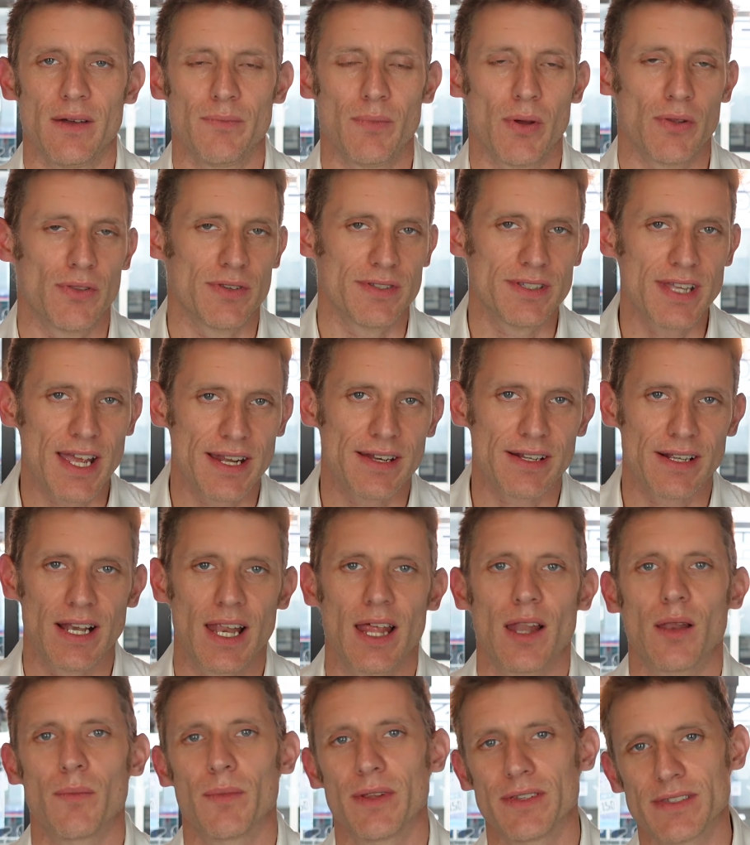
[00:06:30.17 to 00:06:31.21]
both the technical
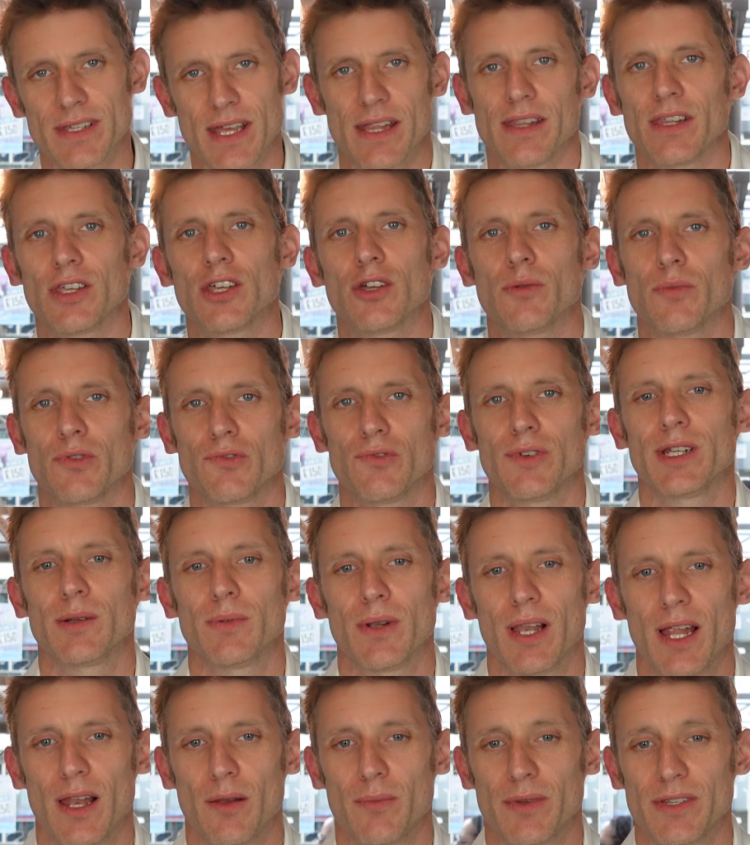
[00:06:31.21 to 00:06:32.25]
elements and the human
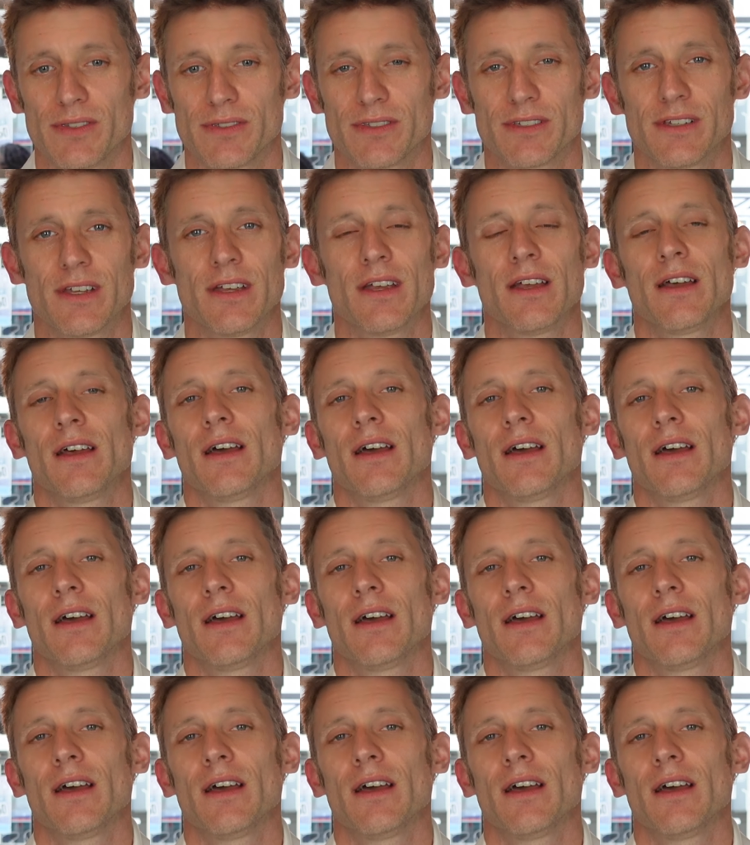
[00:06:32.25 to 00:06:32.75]
readable elements.